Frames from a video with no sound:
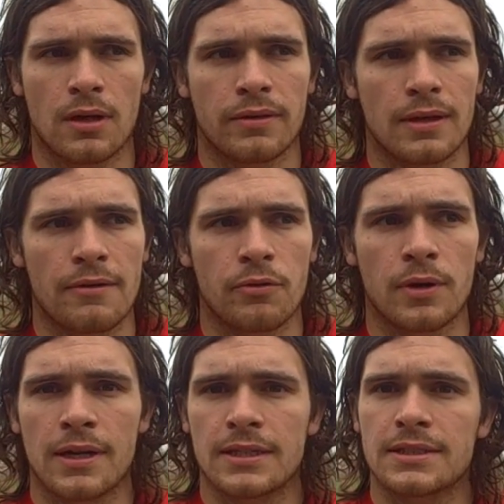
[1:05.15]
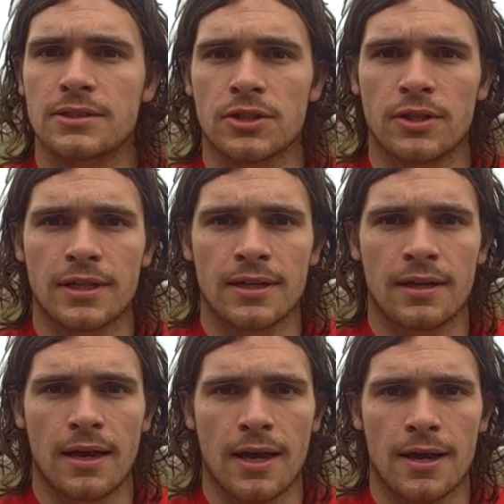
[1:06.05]
I think everyone here has enjoyed it.
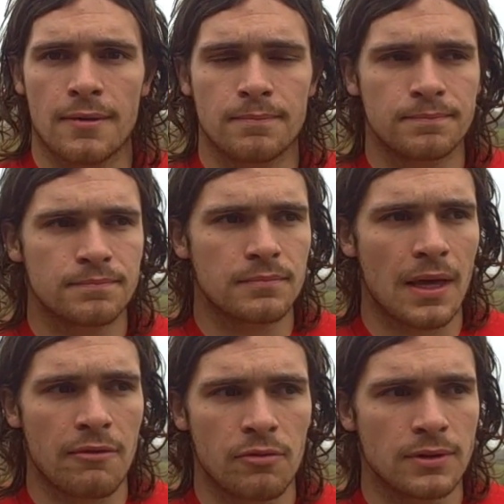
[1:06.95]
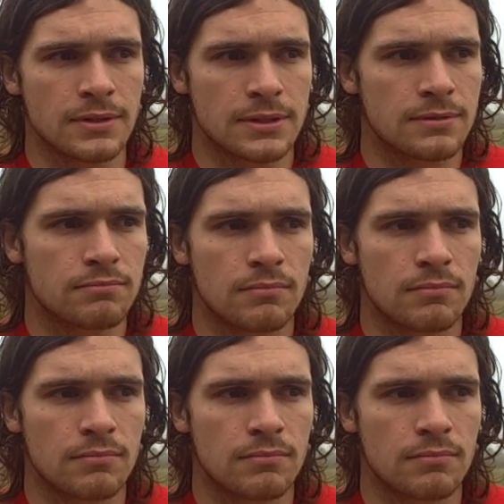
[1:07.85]
Everyone's